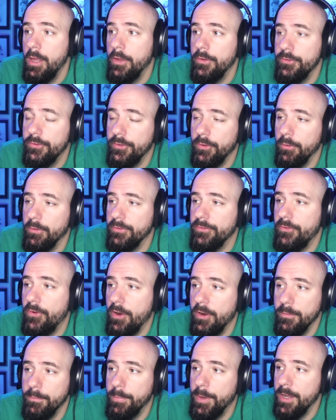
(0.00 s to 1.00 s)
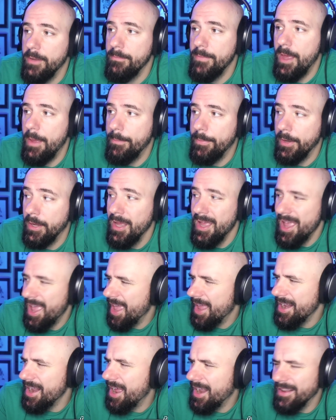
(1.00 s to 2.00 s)
So as far as button mapping,
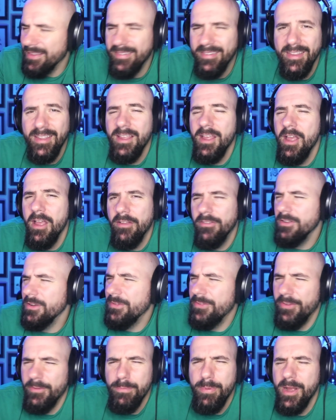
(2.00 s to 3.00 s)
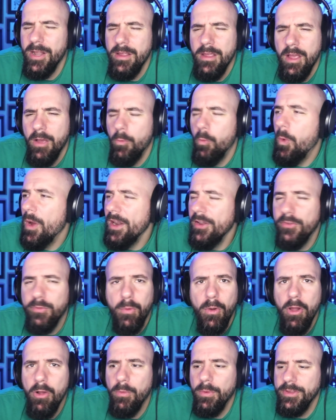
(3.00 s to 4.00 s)
and honestly, but what is
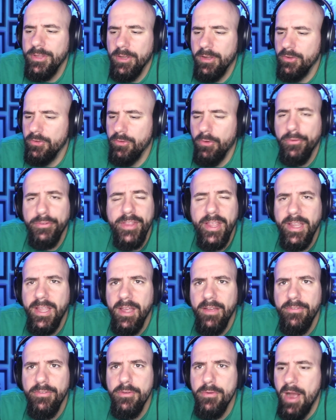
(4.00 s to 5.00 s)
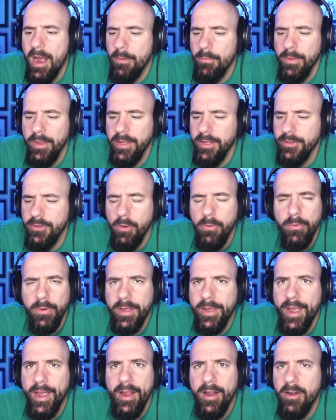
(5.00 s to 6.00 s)
wrong with the controls they give you? I really
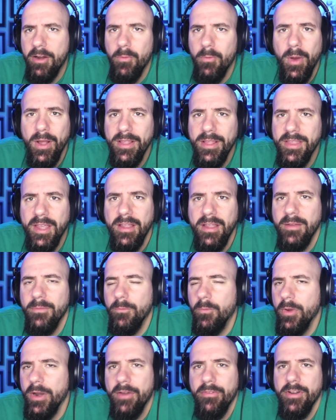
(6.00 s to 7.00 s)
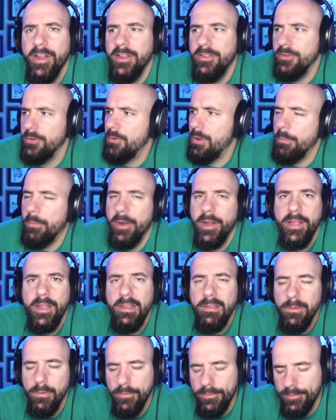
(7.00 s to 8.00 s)
don't care what they, whatever they do, I'm going to
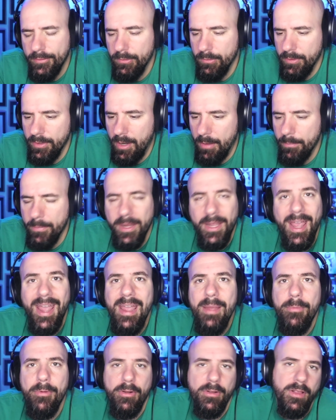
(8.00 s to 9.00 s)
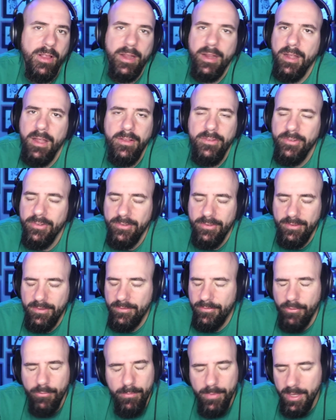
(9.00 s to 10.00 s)
get used to it. I'm a gamer. Like that's
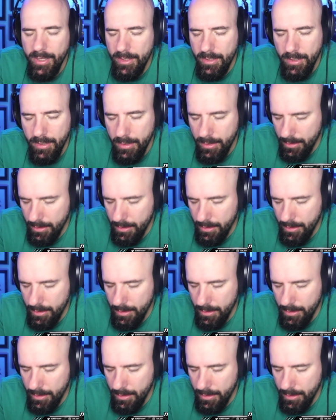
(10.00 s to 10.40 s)
just for me.